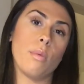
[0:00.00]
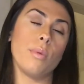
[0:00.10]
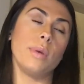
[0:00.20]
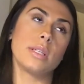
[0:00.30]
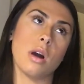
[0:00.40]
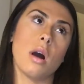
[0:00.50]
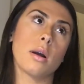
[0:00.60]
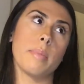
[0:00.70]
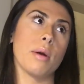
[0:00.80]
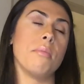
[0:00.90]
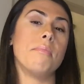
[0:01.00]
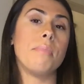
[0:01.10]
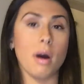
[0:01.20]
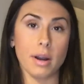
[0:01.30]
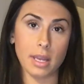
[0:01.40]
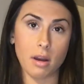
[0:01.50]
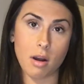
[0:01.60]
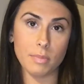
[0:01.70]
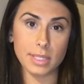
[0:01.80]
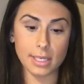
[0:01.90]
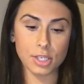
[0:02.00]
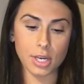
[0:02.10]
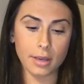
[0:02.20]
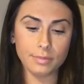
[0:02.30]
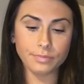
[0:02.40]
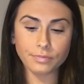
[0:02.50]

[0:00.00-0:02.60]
when we talk about body composition.